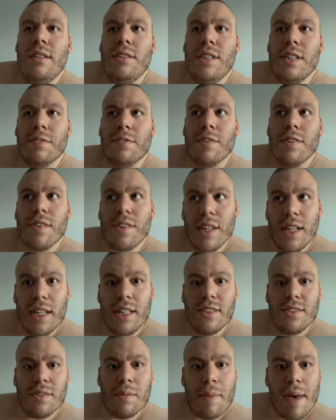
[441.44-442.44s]
Different
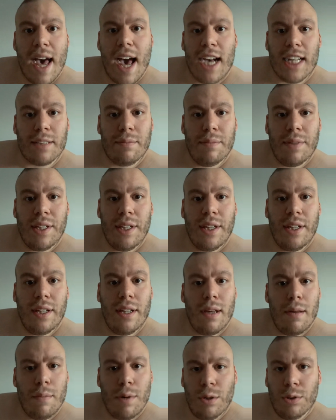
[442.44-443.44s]
things impact me
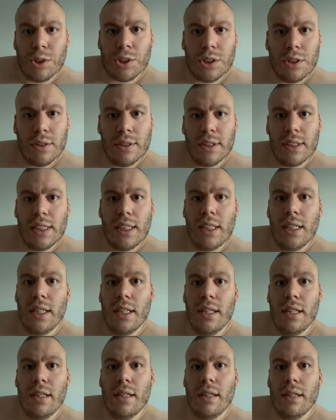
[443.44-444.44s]

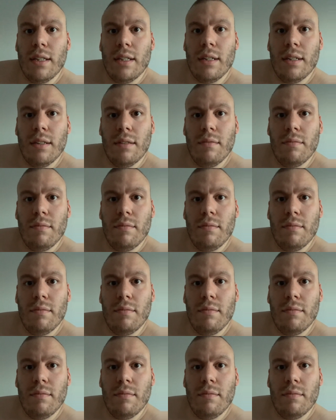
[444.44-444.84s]
emotionally,